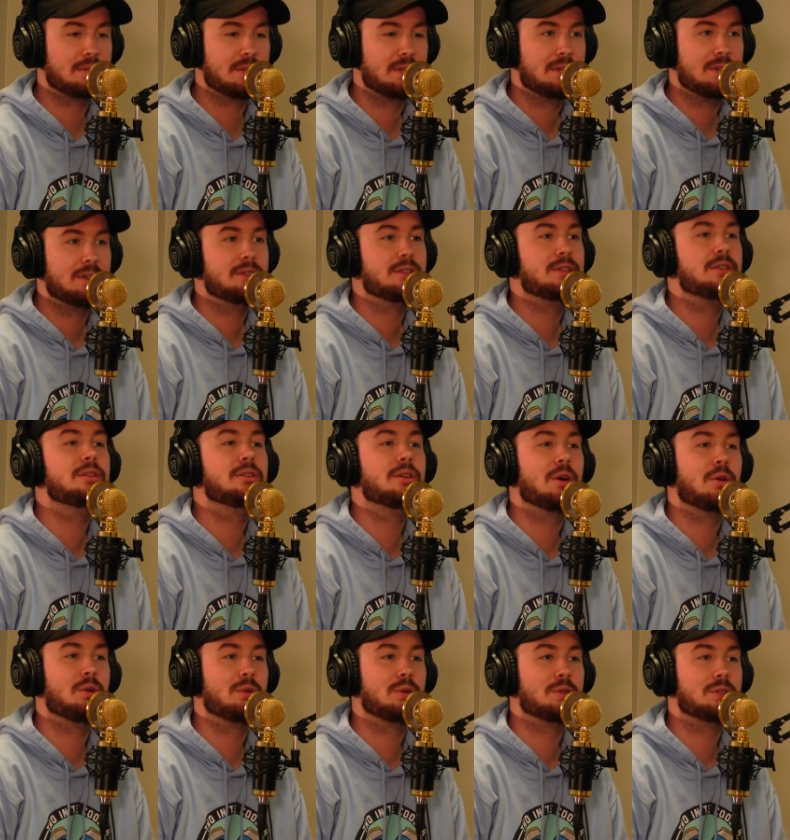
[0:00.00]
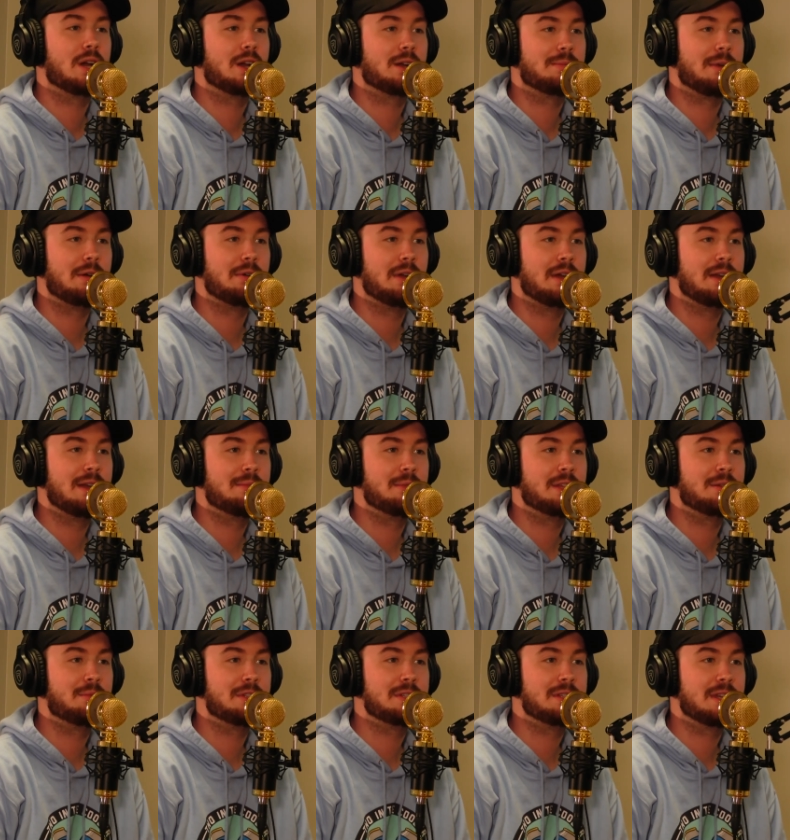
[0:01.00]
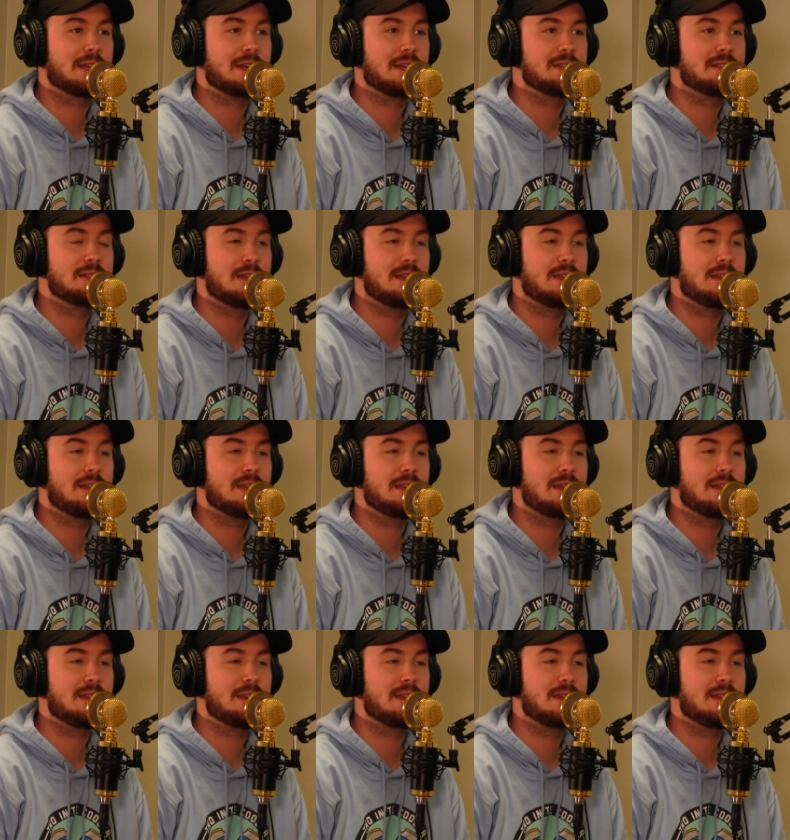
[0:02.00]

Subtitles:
you know who we're talking about, right, Emily? What's that guy's name?